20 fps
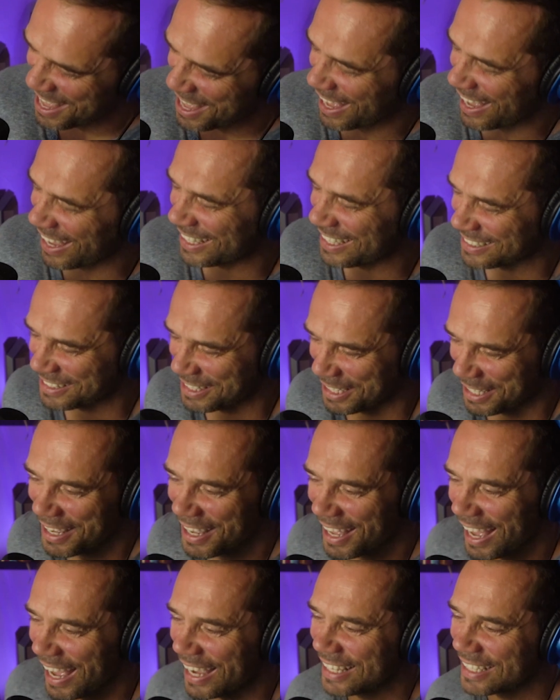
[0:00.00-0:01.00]
I guess
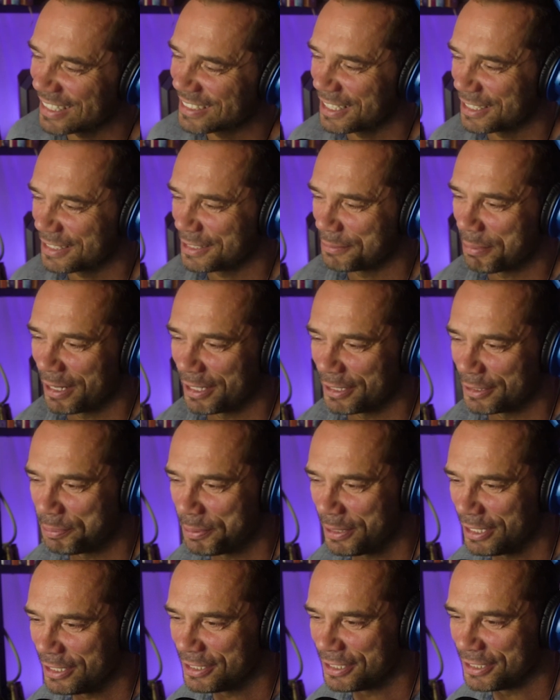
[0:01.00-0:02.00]
that's about as
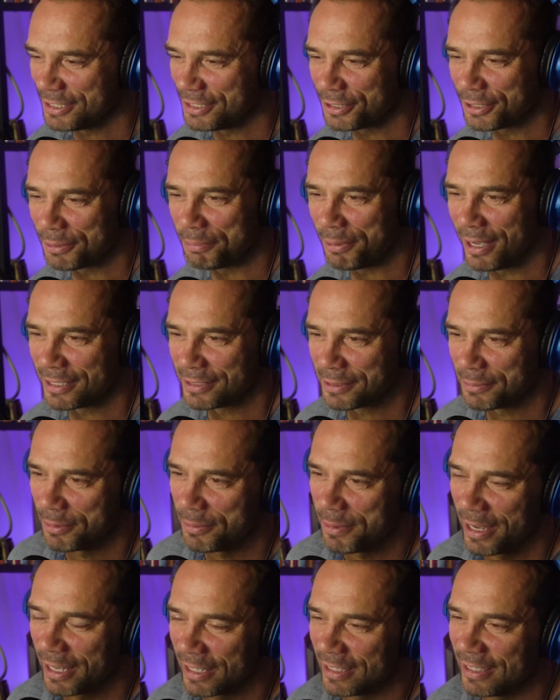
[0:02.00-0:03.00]
PG as you could possibly
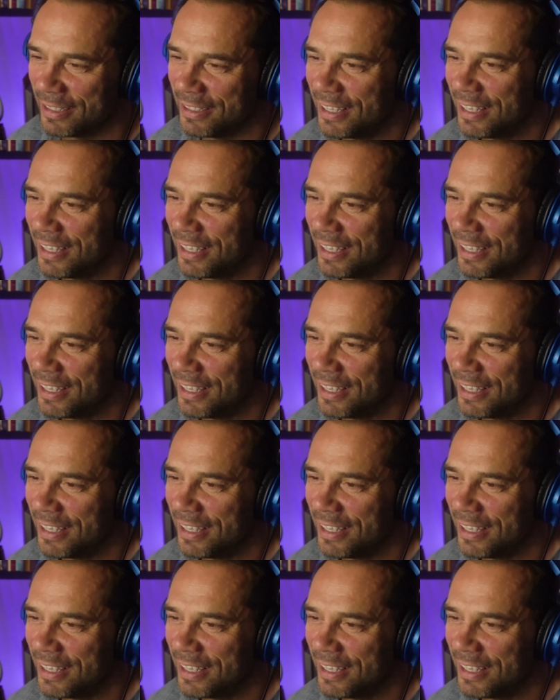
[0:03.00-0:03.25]
make it.